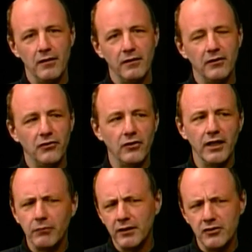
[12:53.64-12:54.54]

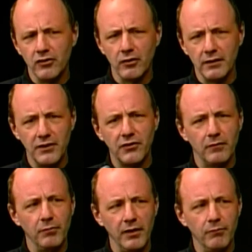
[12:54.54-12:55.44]
study religion or at
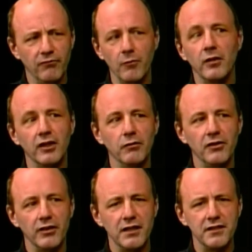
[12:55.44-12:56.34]
least be familiar
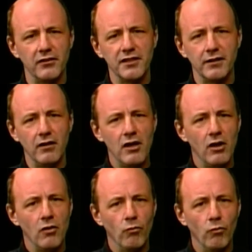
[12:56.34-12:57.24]
with it because he thinks
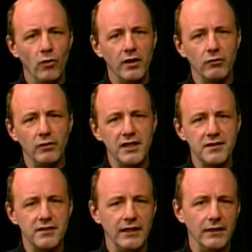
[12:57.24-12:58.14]
one of the
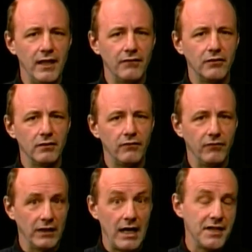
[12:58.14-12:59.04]
reasons he left
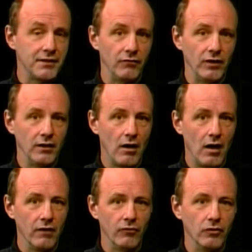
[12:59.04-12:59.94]
philosophy in
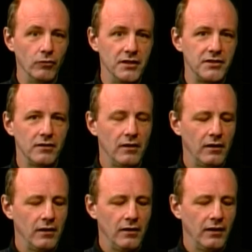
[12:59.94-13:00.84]
Harvard was
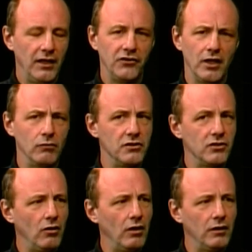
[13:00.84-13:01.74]
he said it was
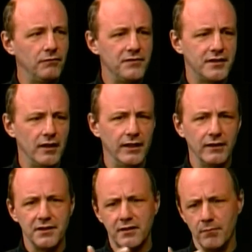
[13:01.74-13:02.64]
all studying
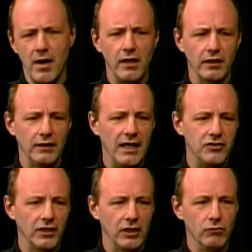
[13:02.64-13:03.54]
this symbolic
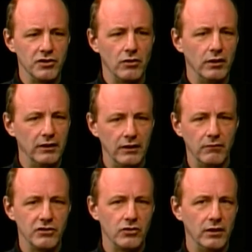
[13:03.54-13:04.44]
logic. It was all it was all